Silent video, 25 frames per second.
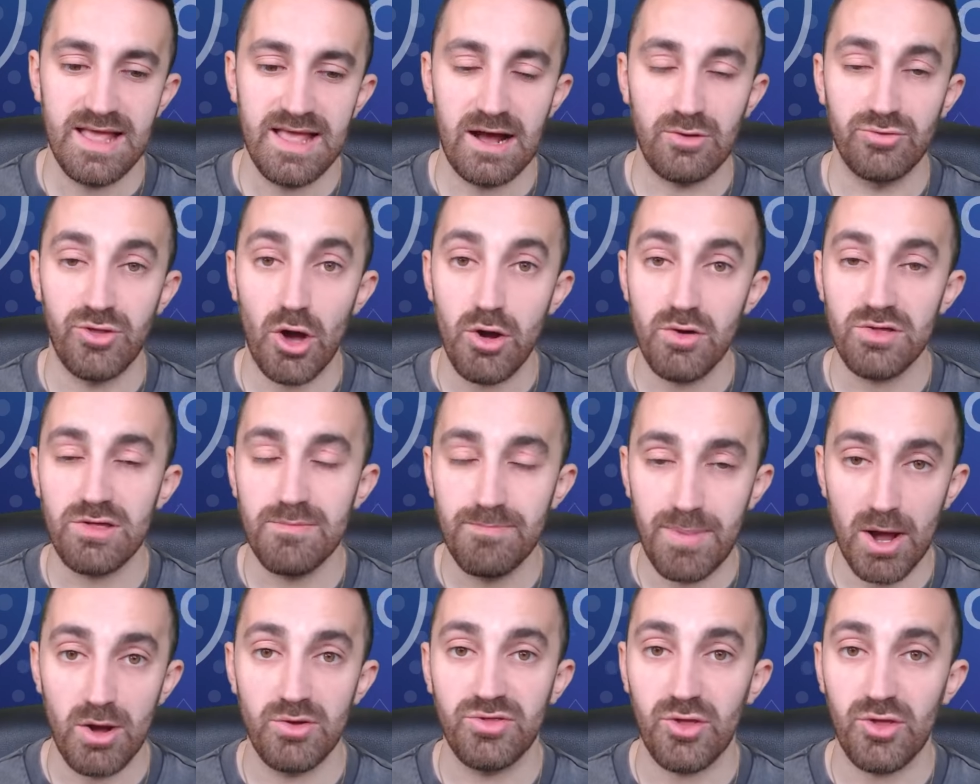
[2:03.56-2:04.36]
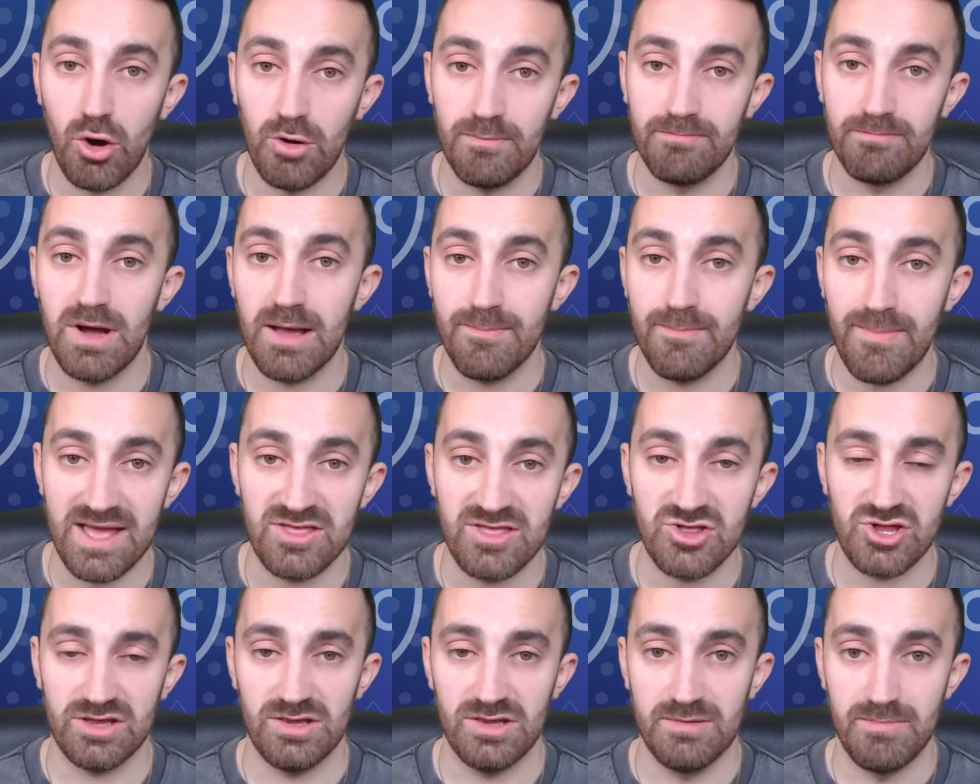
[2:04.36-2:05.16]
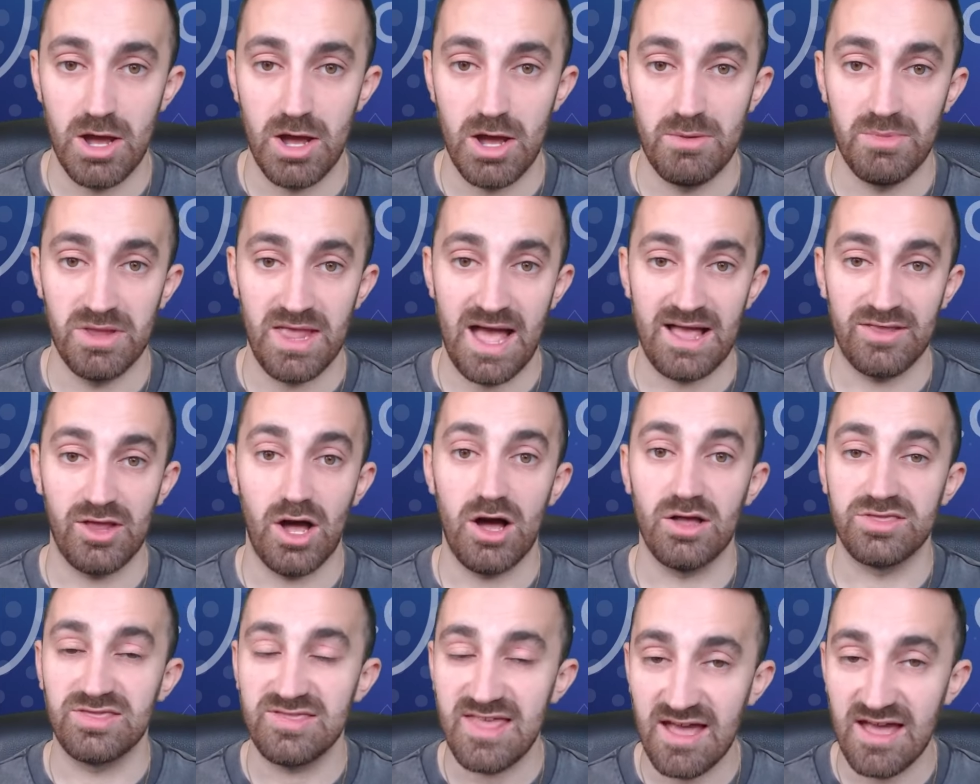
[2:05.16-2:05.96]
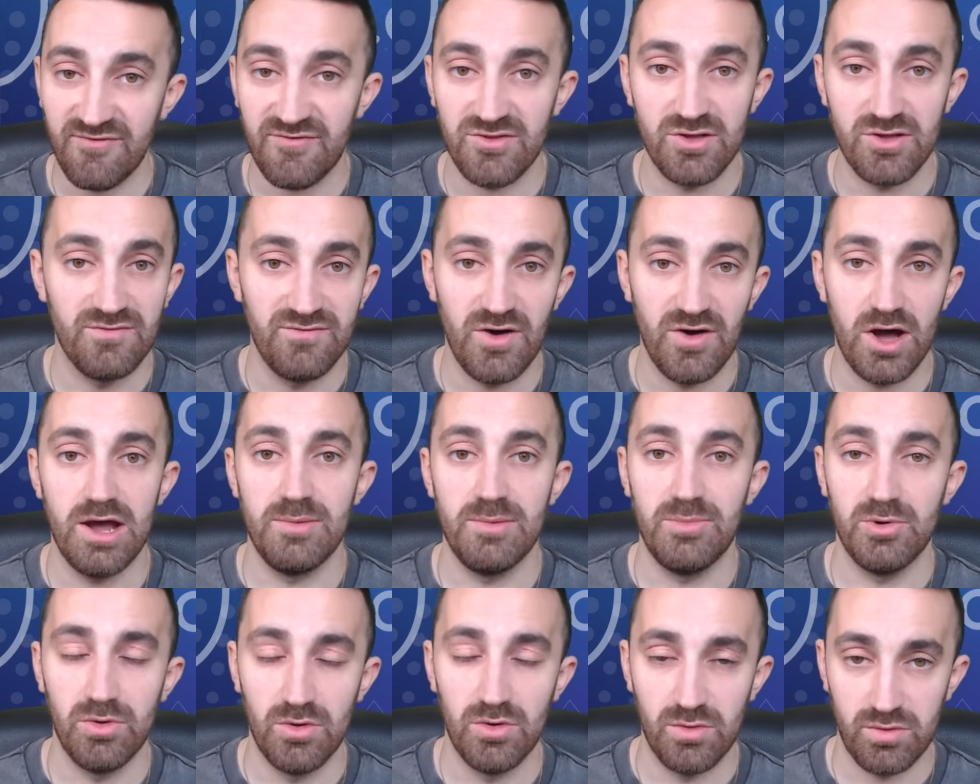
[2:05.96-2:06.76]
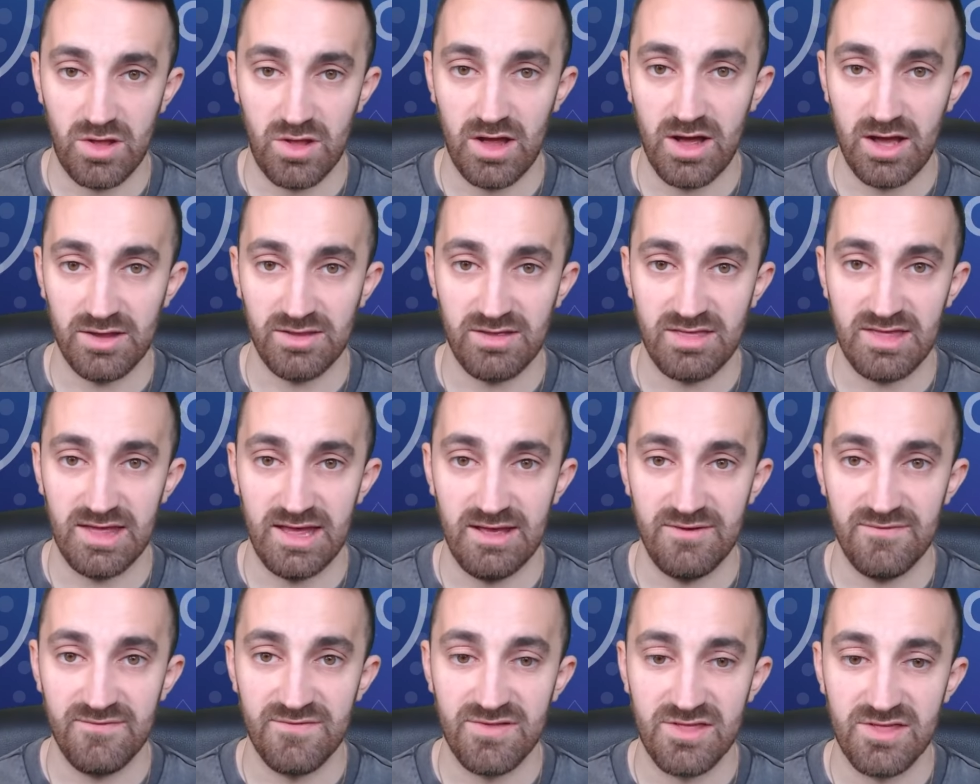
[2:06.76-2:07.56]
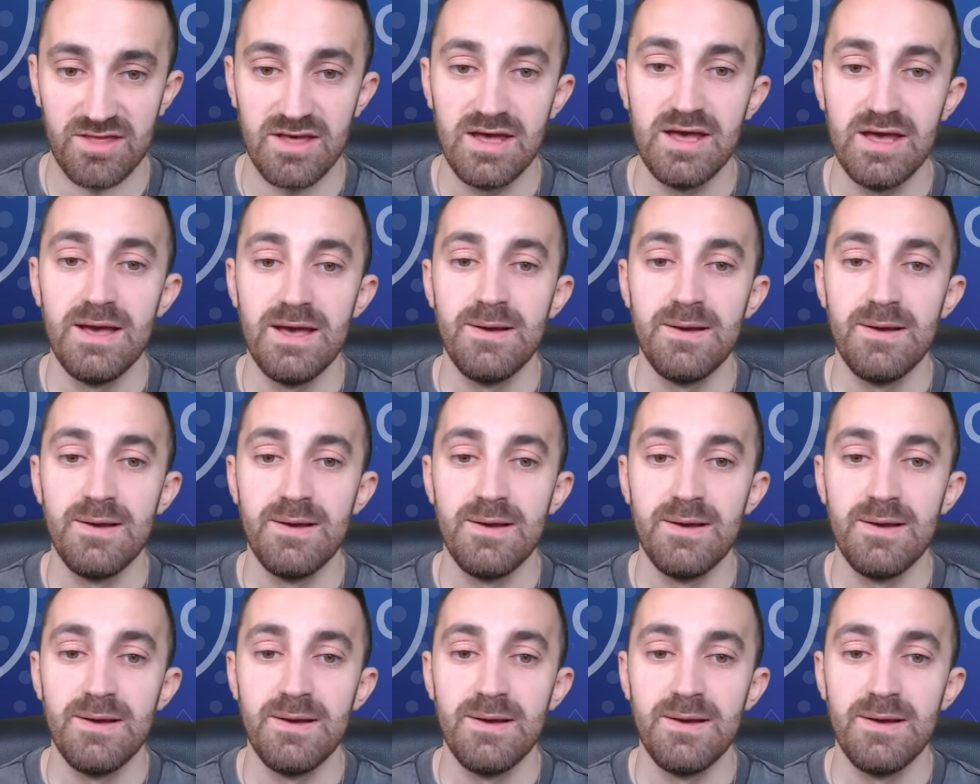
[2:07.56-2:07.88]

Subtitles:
those are both on my bench at the moment and are definite viable alternatives.